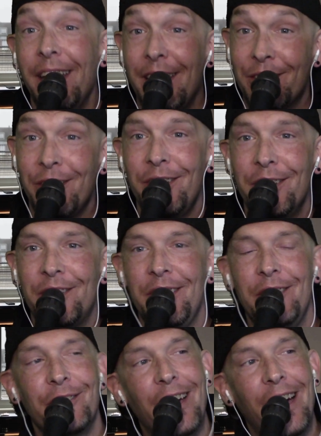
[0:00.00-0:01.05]
It's good to see
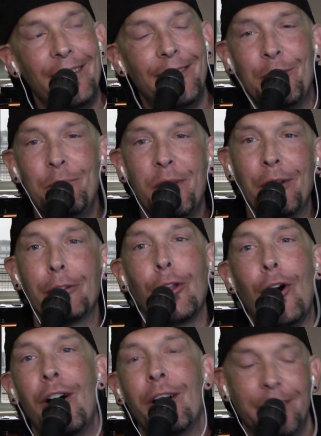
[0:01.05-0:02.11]
you guys. It's been a
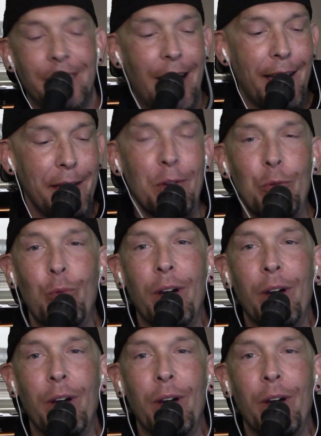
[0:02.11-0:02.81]
long time.